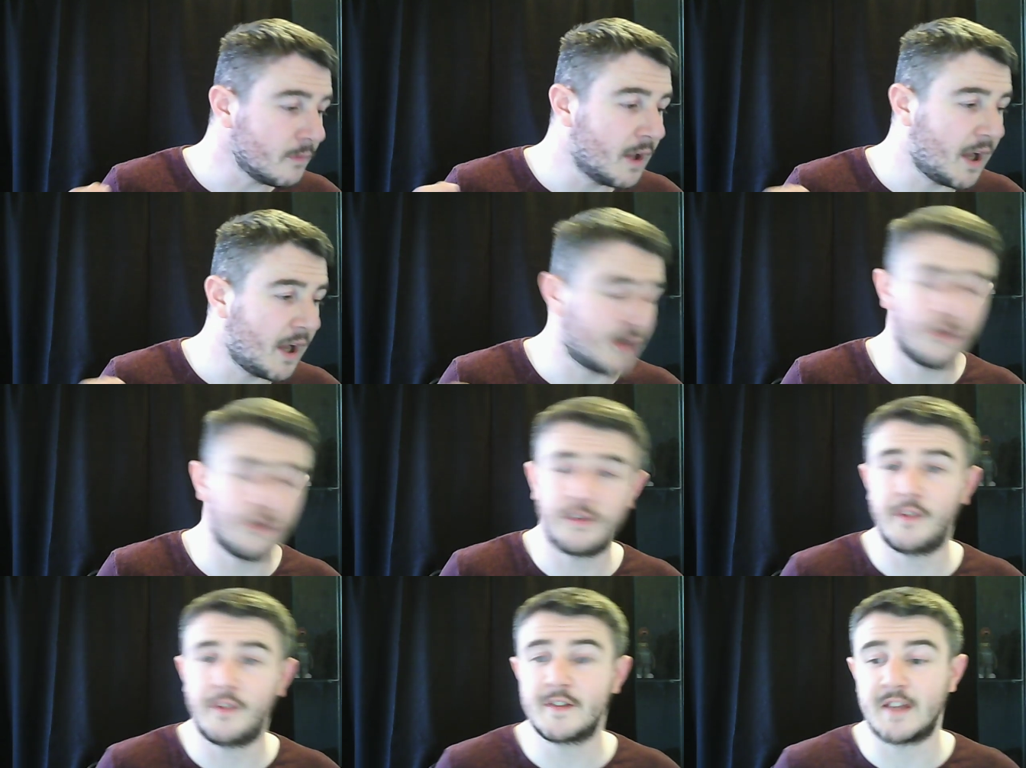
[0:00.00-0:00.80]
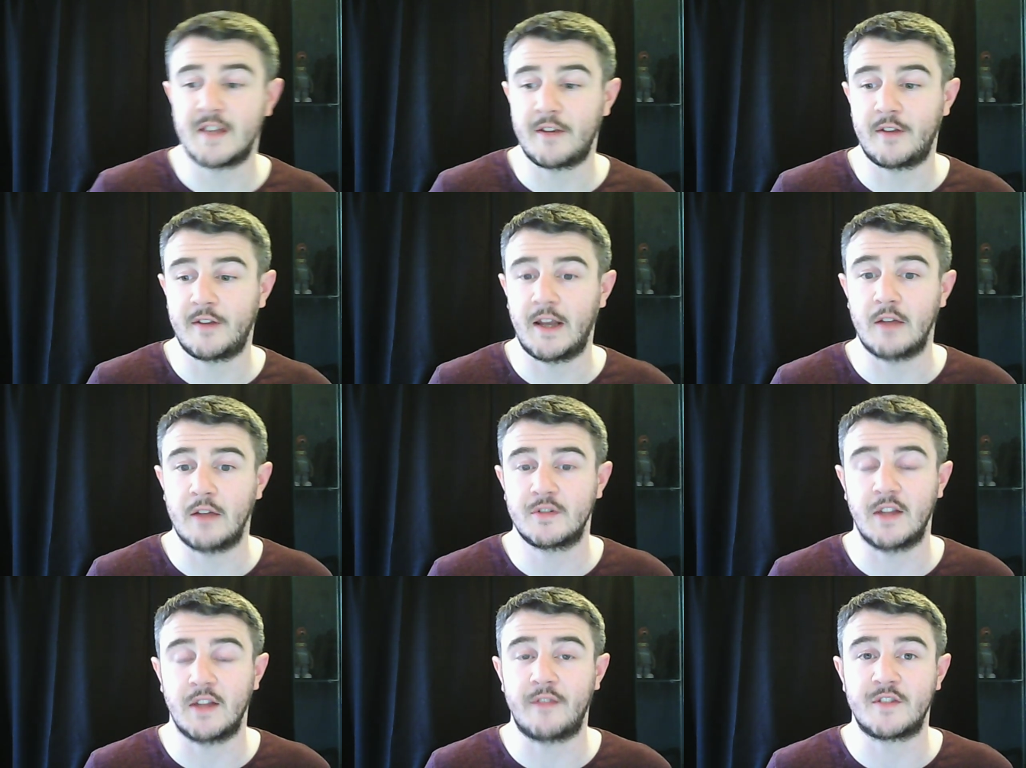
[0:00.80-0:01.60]
I don't think there's anything
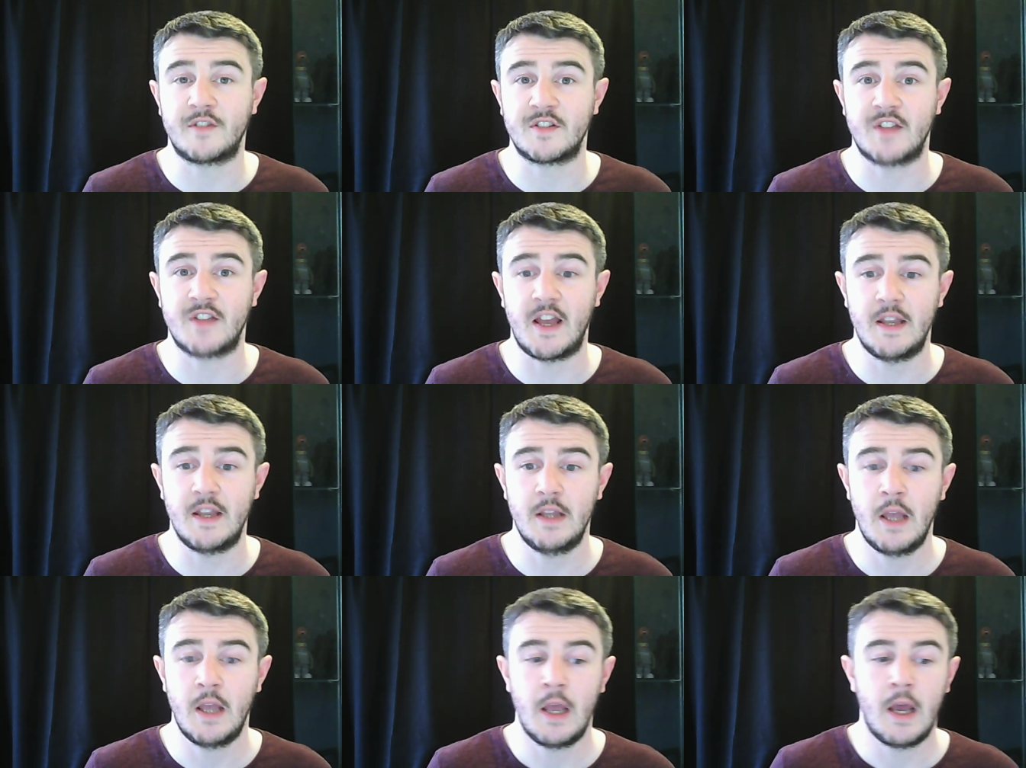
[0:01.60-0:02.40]
else left to say.